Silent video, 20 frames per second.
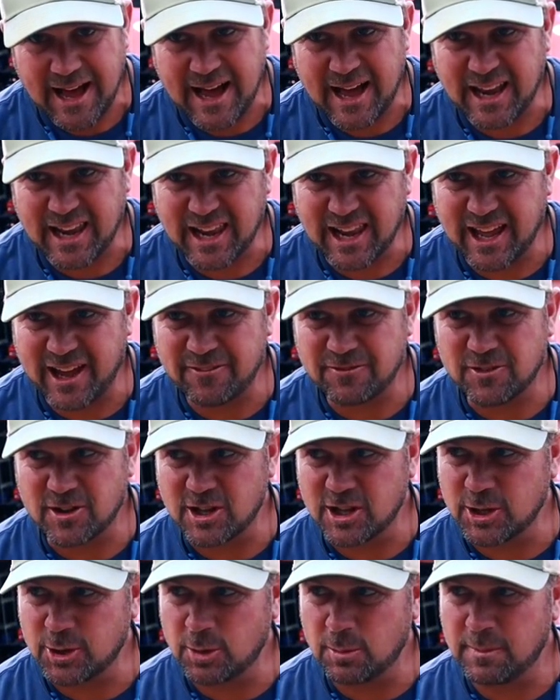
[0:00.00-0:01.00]
I left a
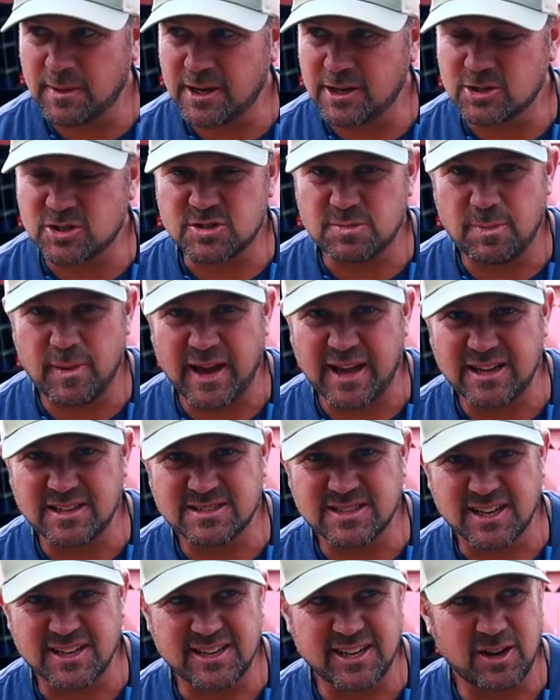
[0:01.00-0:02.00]
little bit of
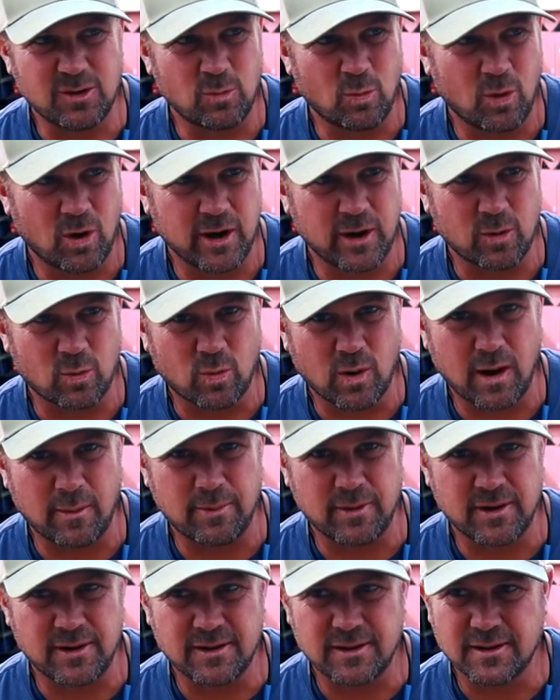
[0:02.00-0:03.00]
space. I didn't want it
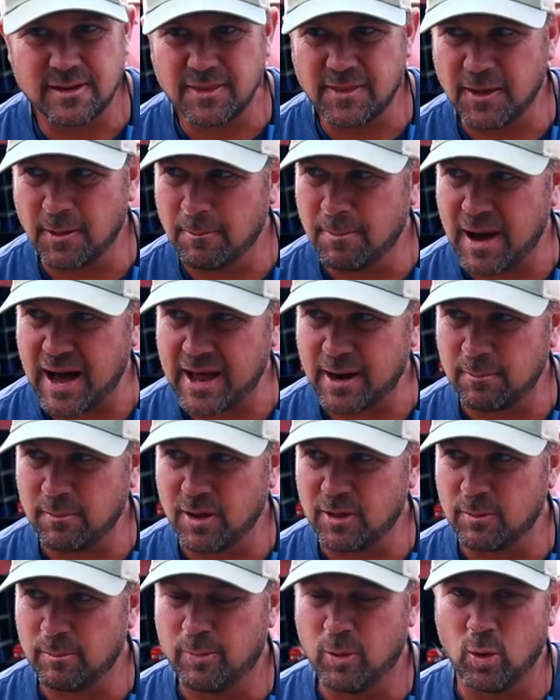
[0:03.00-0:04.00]
rubbing the bottom
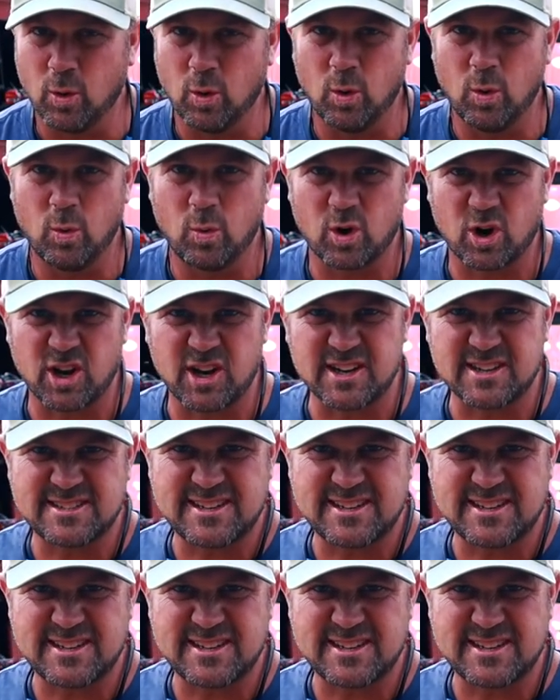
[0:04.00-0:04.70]
of the pool. We're gonna